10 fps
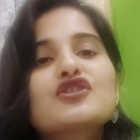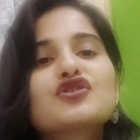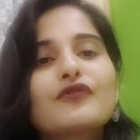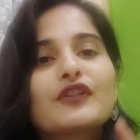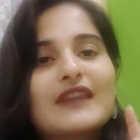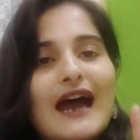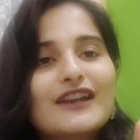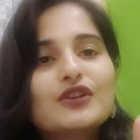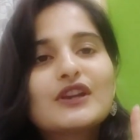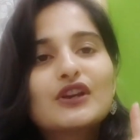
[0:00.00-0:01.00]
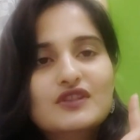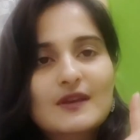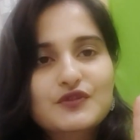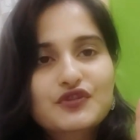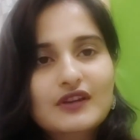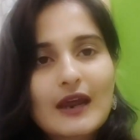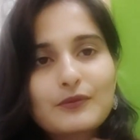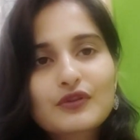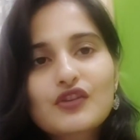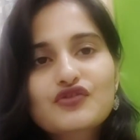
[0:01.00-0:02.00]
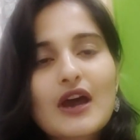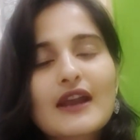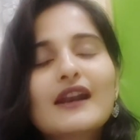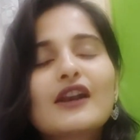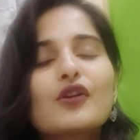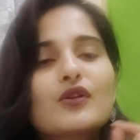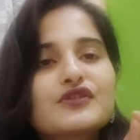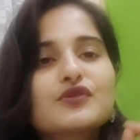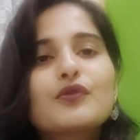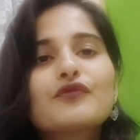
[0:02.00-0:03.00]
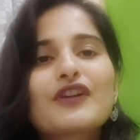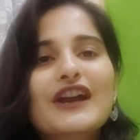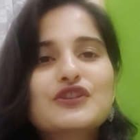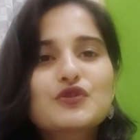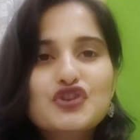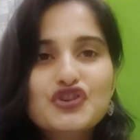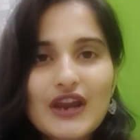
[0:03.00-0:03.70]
so for that you need to subscribe to the channel and also don't forget to